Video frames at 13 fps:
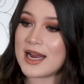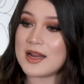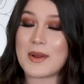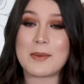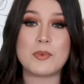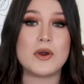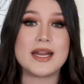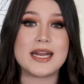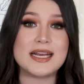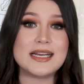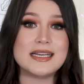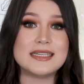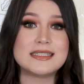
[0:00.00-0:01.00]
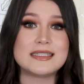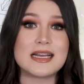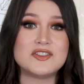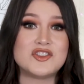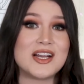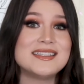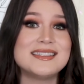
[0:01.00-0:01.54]
anyway, point is,
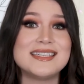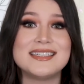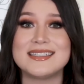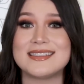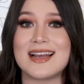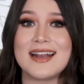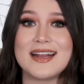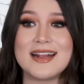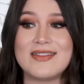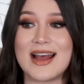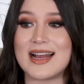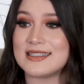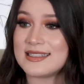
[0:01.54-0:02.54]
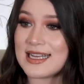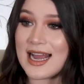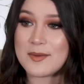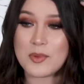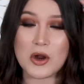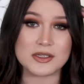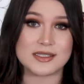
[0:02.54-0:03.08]
Gen Z decided that
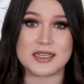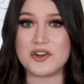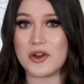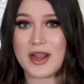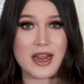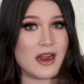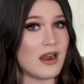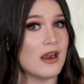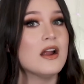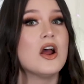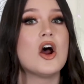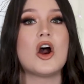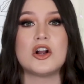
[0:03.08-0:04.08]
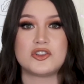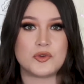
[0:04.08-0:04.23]
side parts in your hair are